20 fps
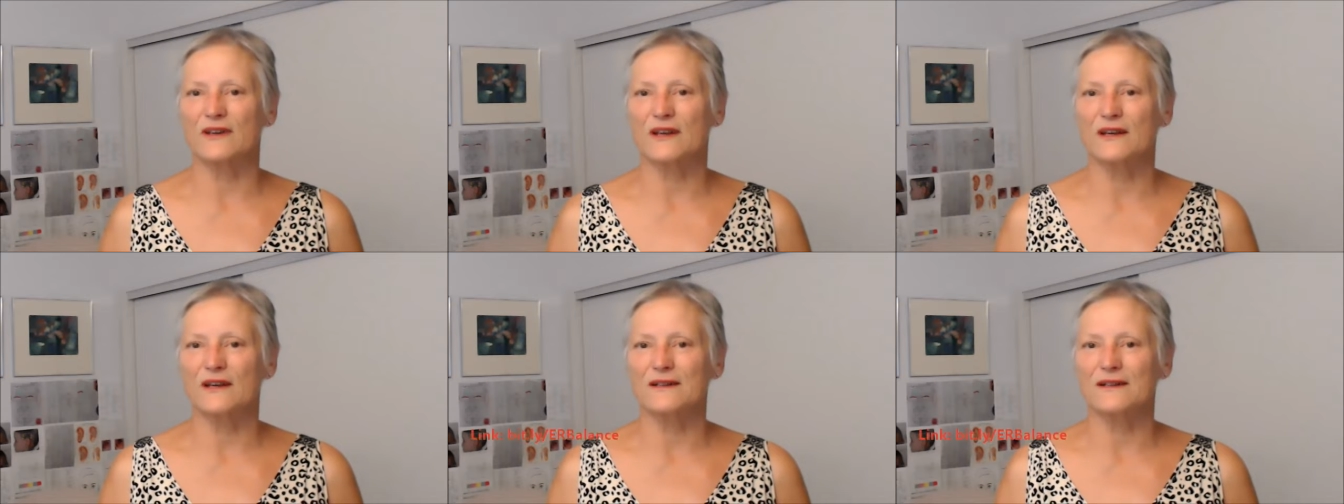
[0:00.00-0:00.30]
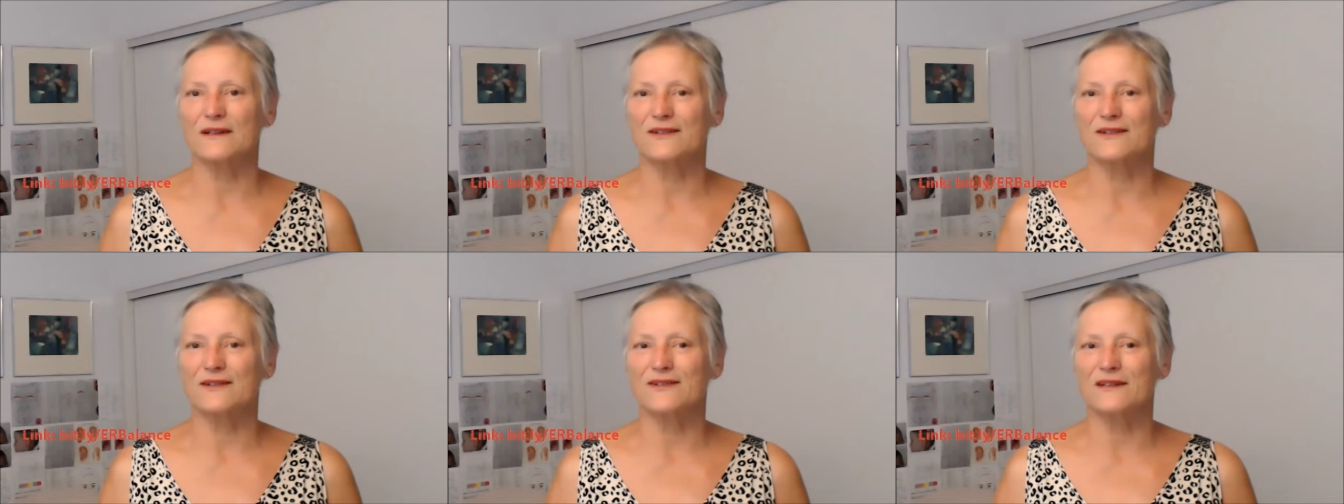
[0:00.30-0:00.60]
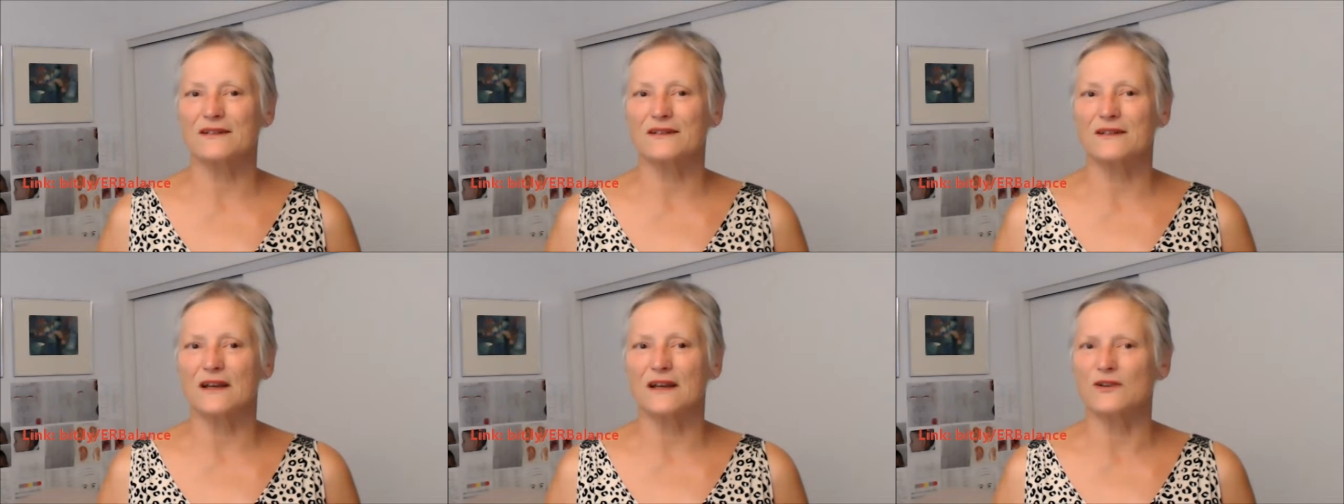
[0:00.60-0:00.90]
And I
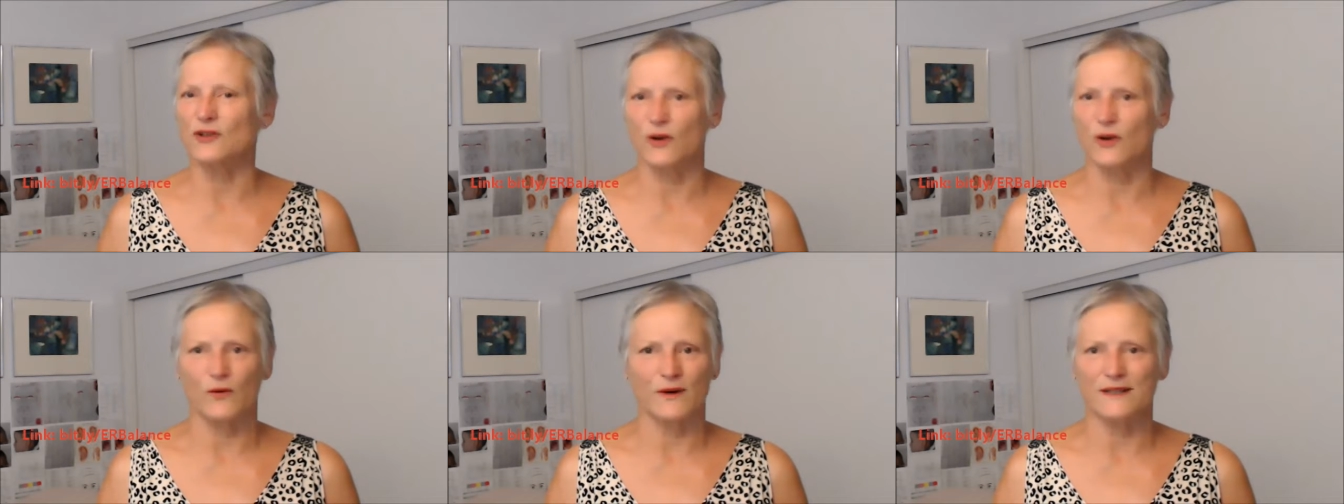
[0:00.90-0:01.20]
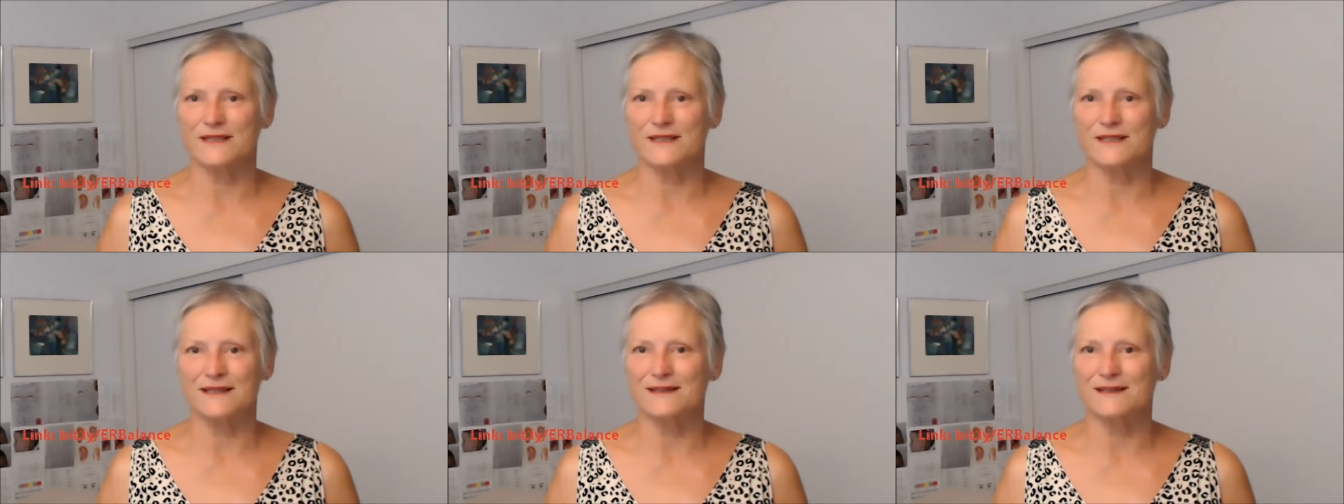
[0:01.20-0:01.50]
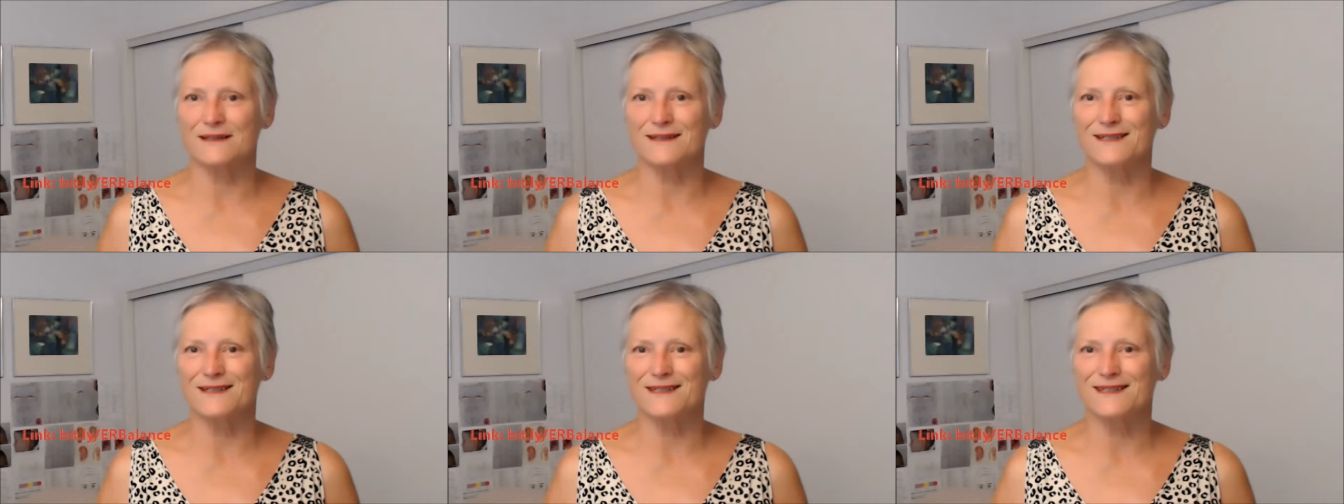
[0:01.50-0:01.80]
said, no, I
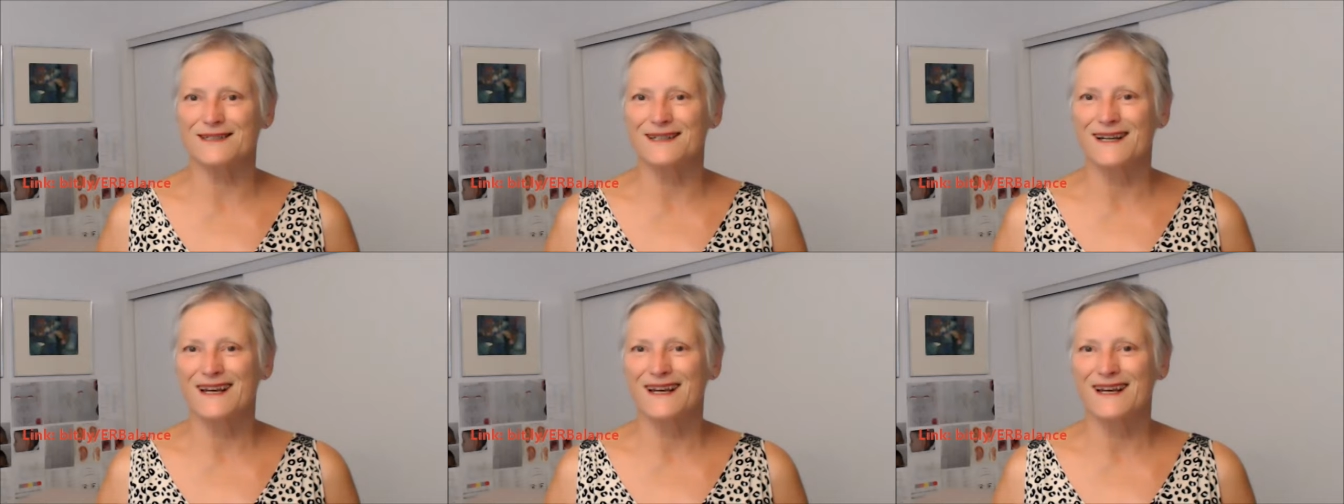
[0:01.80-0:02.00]
didn't.